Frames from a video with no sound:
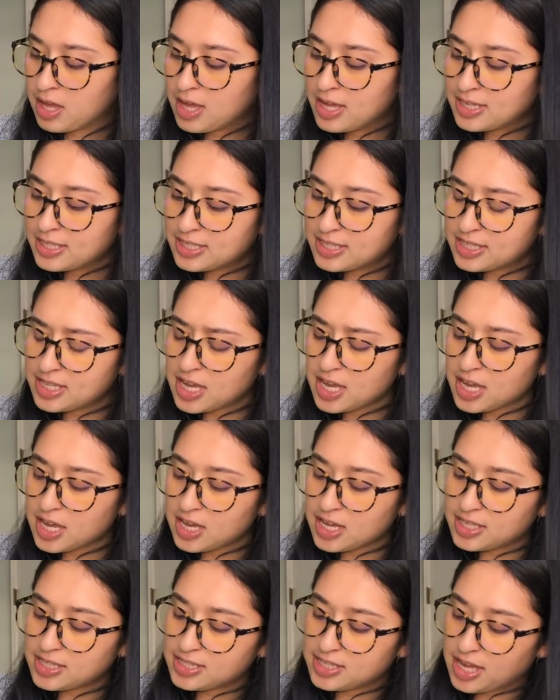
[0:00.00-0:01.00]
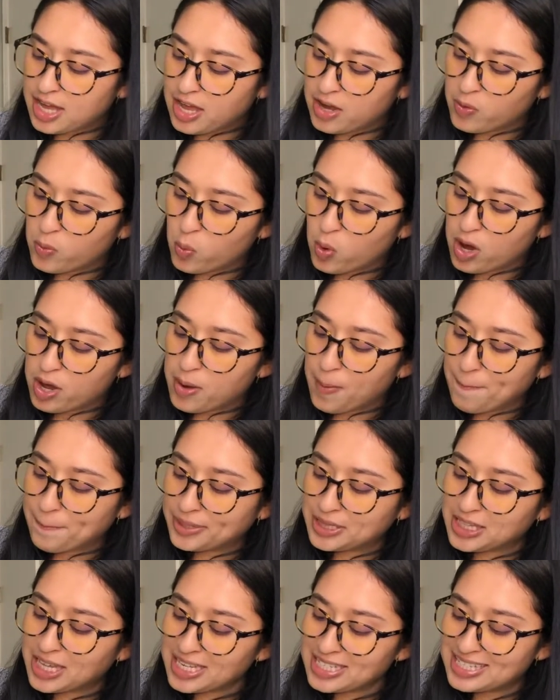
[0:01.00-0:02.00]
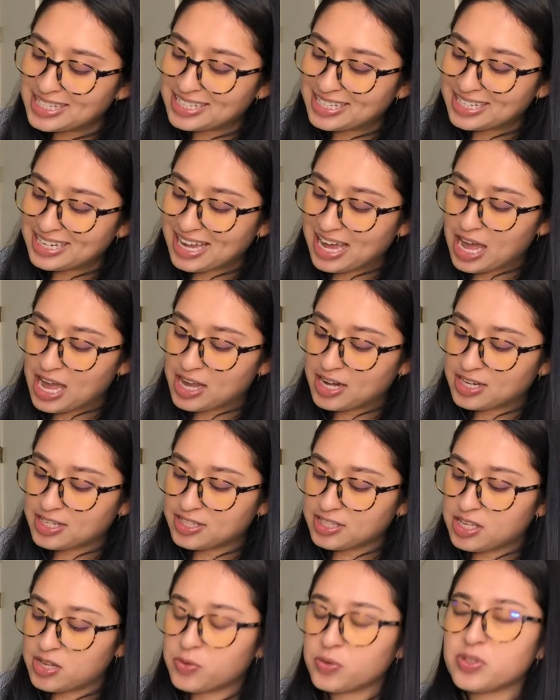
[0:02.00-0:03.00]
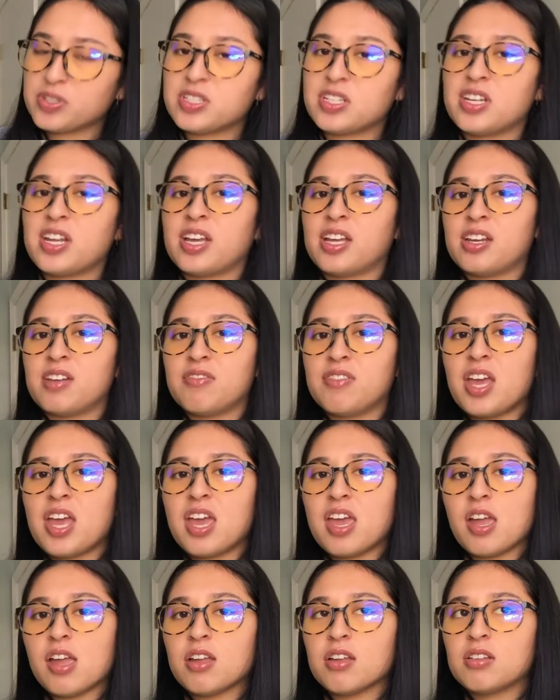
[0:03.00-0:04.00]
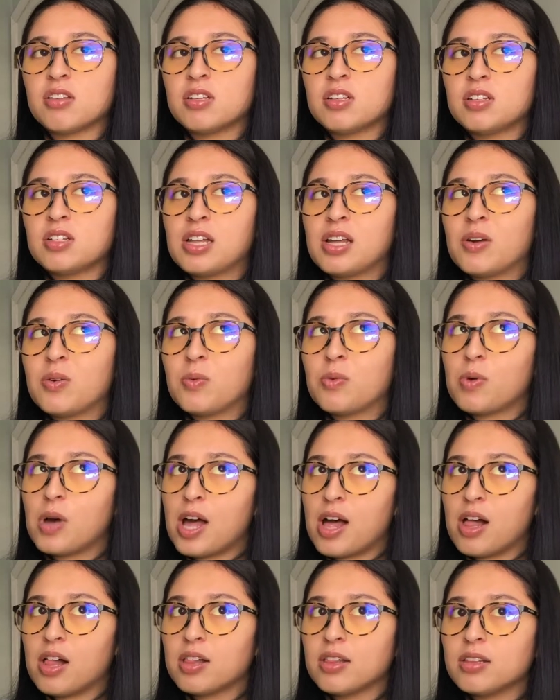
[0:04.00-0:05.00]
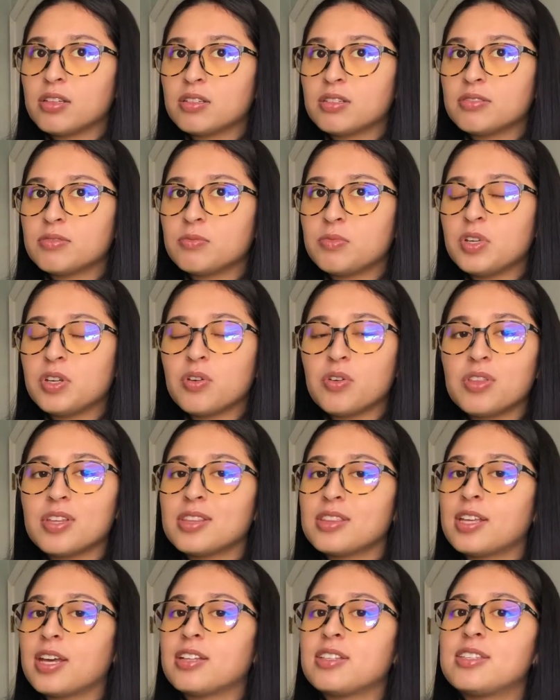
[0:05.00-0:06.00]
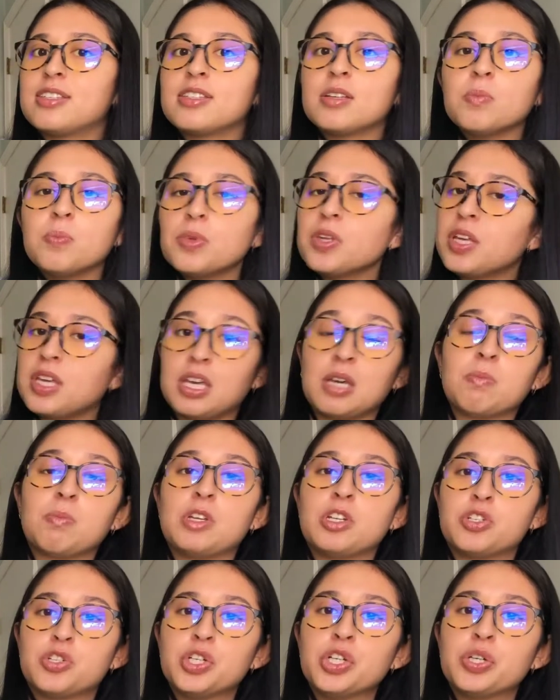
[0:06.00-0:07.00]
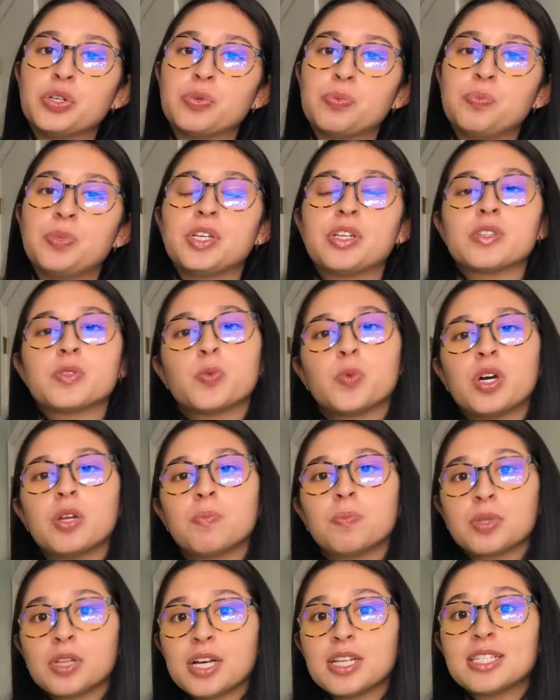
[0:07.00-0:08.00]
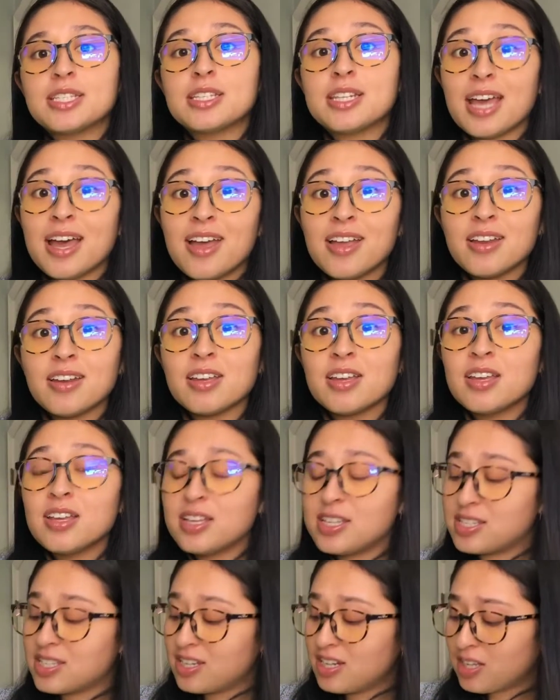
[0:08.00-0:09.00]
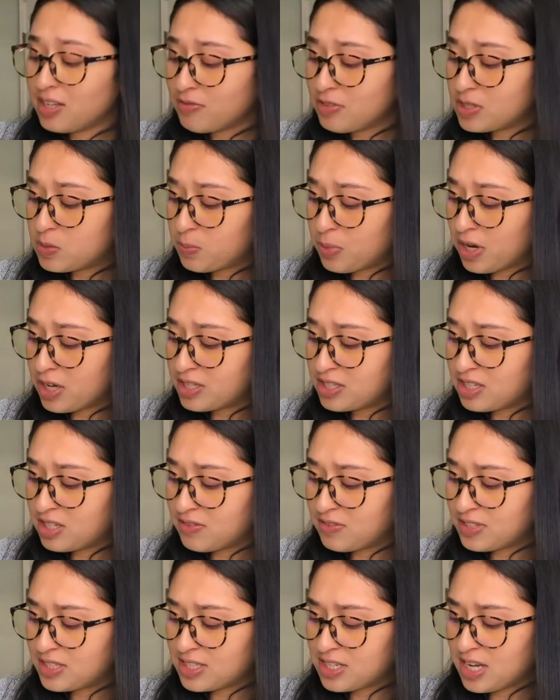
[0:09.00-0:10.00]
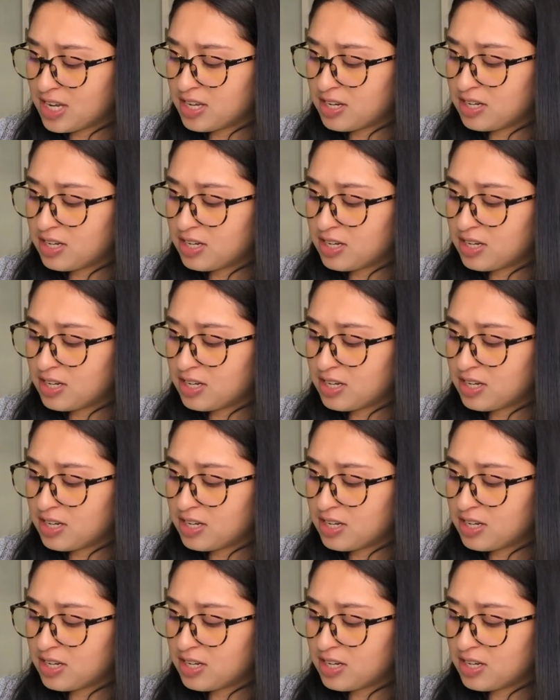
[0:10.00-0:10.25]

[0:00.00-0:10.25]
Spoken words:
C is saying 1 plus 9 is equal to negative 8. Well, we know that that simply can't be true because 1 plus 9 is going to give us positive 10.